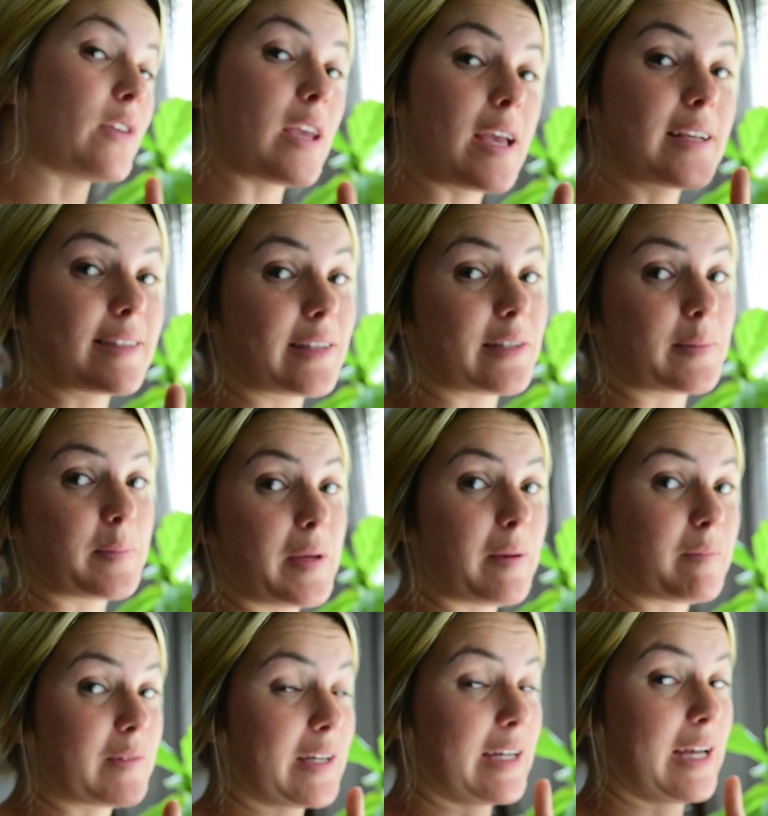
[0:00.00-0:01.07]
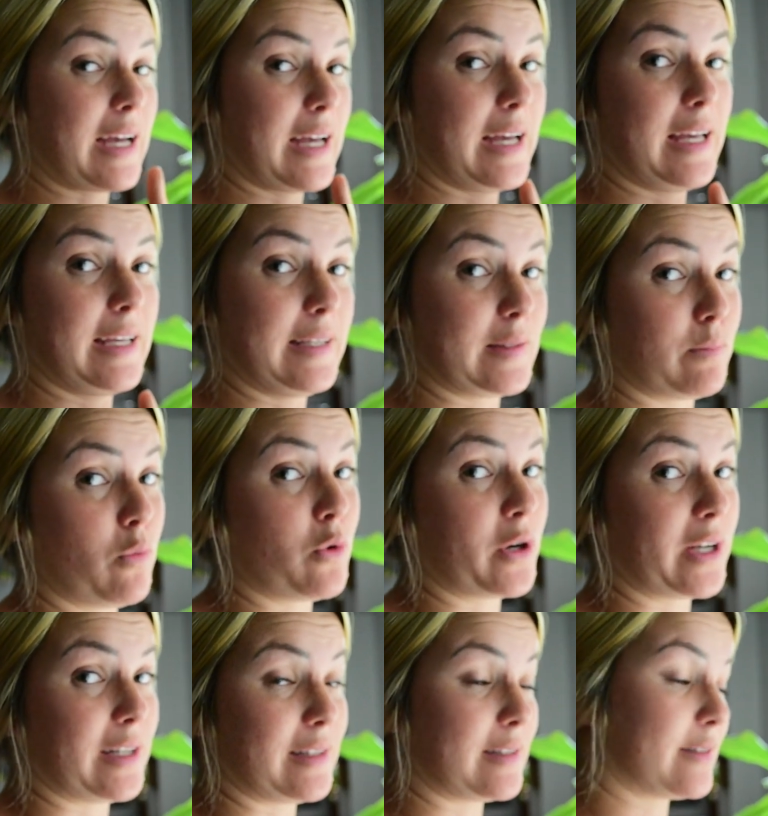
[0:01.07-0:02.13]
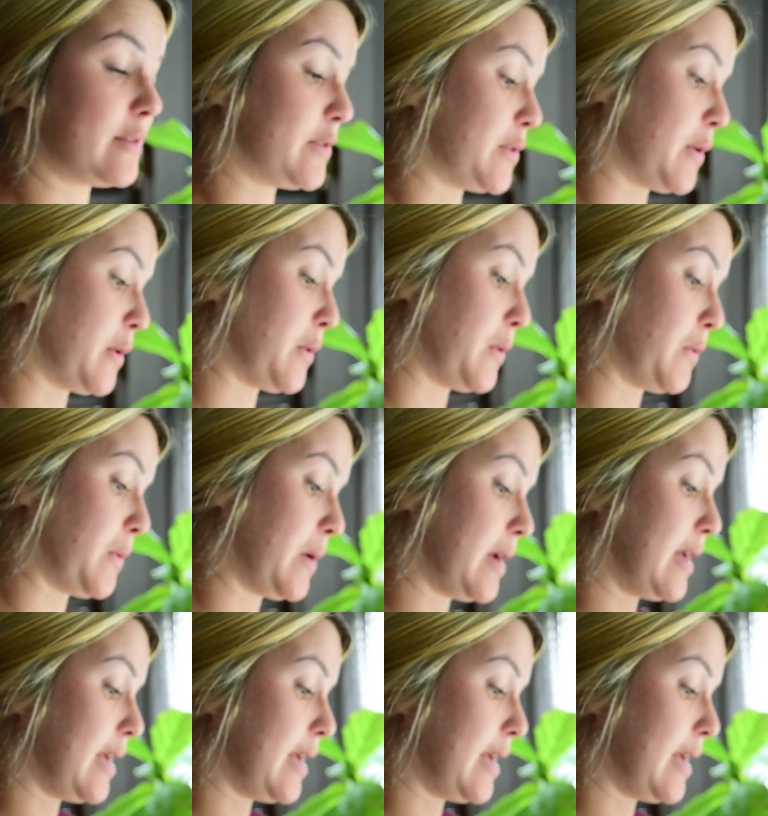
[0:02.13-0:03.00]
the eggs that is pipped is Morgan's, so